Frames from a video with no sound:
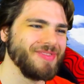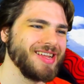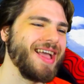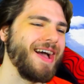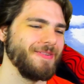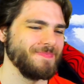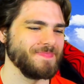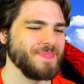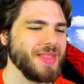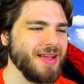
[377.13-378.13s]
but yeah,
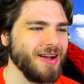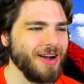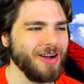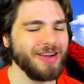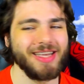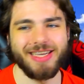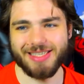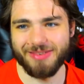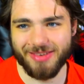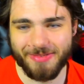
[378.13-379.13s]
uh,
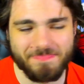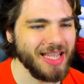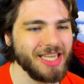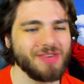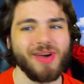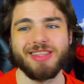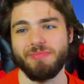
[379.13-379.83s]
he's a um, he's quite the